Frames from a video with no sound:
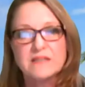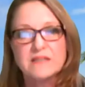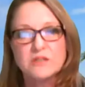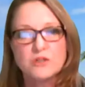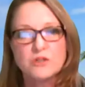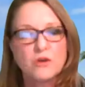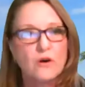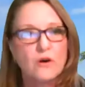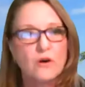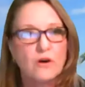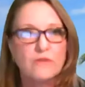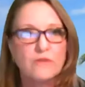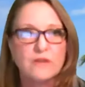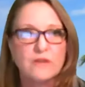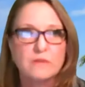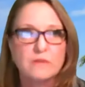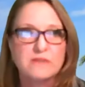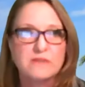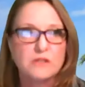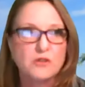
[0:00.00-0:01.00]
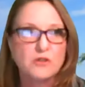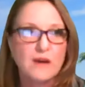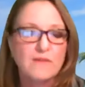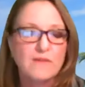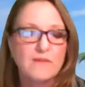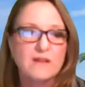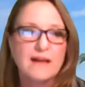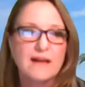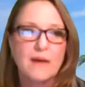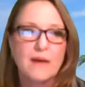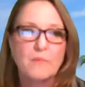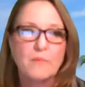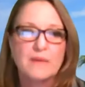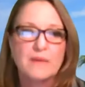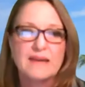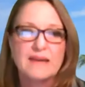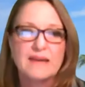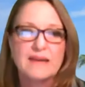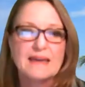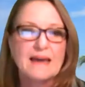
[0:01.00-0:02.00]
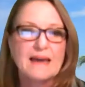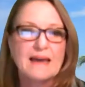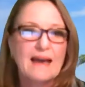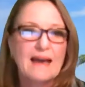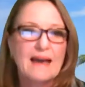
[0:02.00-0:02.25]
into COVID, it was a travel company,